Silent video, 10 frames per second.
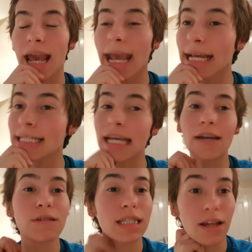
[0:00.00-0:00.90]
and it
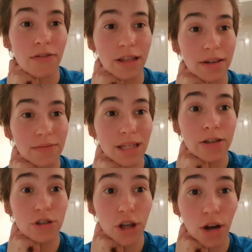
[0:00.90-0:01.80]
was lovely.
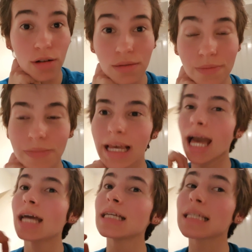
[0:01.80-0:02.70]
So,
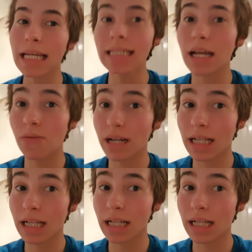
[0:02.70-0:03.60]
since I went
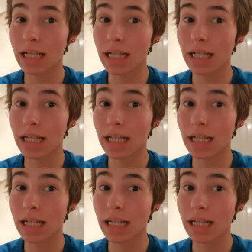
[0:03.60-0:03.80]
climbing,